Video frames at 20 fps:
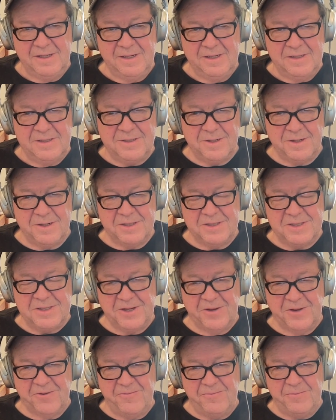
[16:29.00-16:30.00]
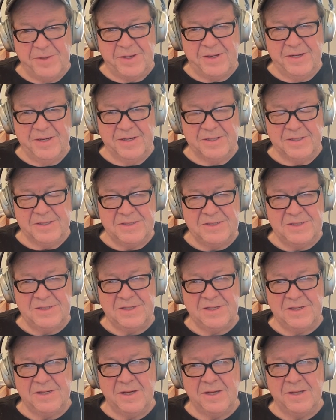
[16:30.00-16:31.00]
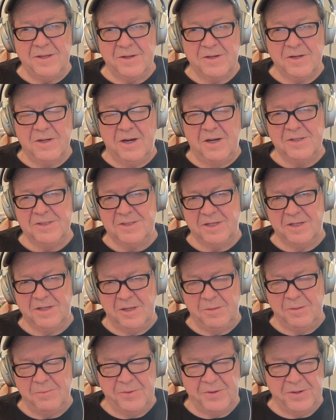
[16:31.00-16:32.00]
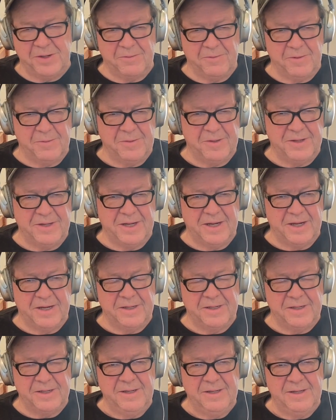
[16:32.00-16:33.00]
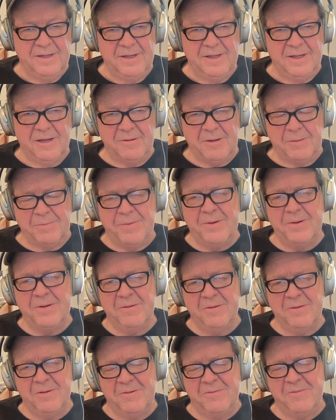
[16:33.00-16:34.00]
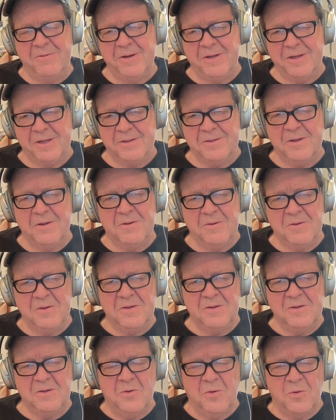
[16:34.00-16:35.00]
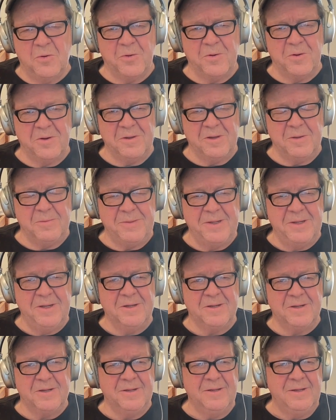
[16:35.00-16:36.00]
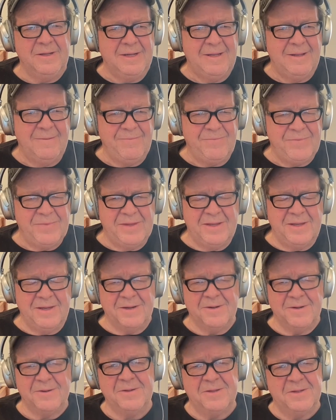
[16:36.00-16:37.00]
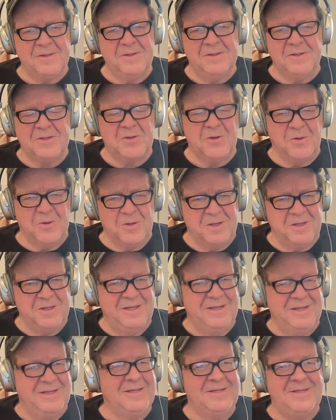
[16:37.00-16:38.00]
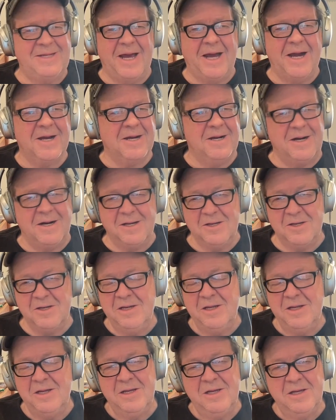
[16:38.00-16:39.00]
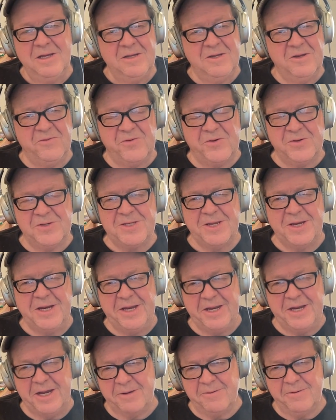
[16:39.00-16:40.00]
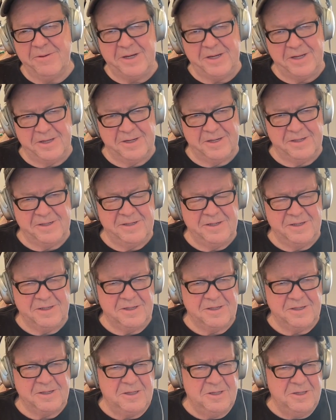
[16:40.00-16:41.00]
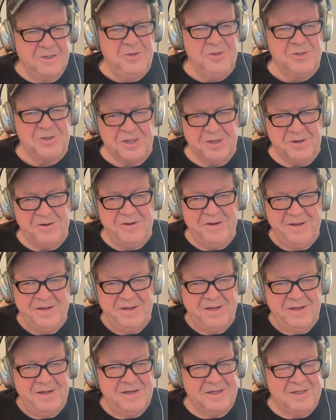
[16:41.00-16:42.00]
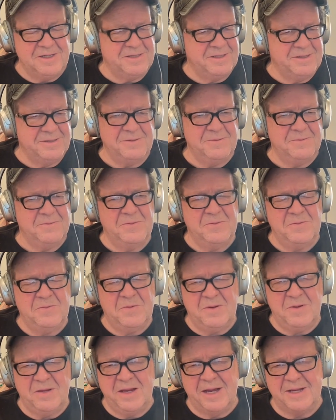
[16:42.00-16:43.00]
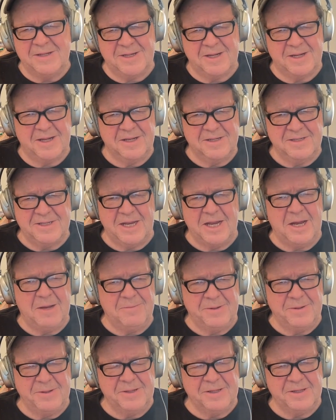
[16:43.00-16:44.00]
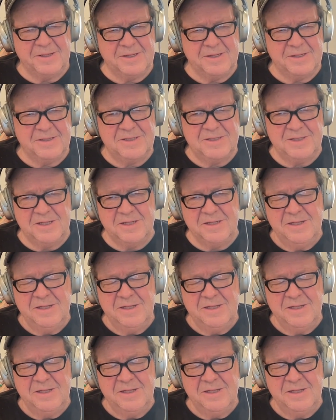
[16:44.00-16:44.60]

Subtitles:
sort of stuff, because they're constantly putting women down. I mean, really a core of the appeal, this whole the attack on diversity, equity, and inclusion is a classic example of this,